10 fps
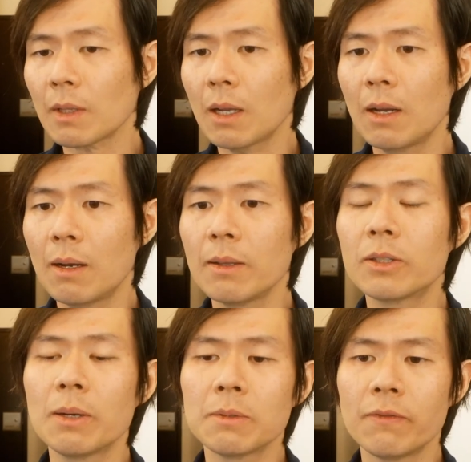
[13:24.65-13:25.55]
In
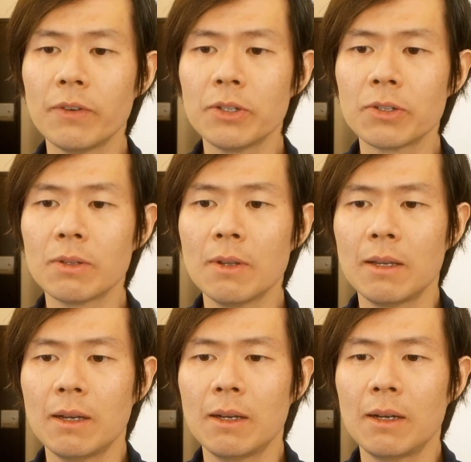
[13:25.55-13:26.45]
terms of vision,
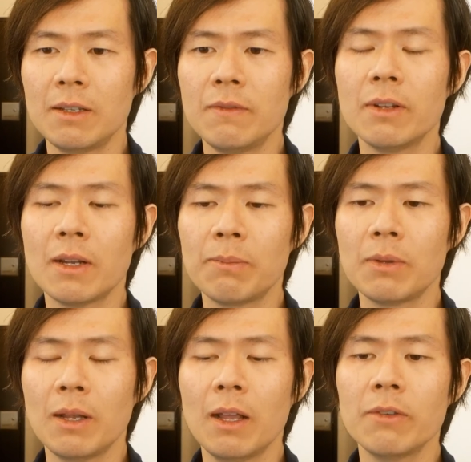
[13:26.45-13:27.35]
even up
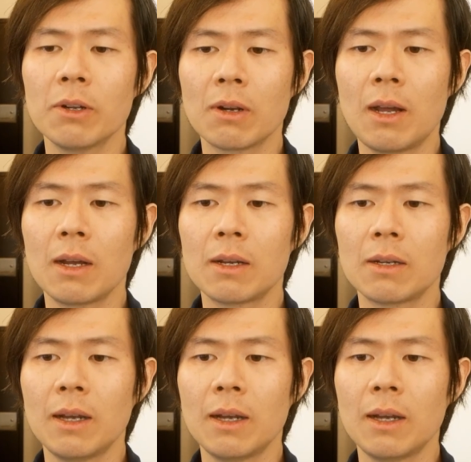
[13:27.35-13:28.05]
11 o'clock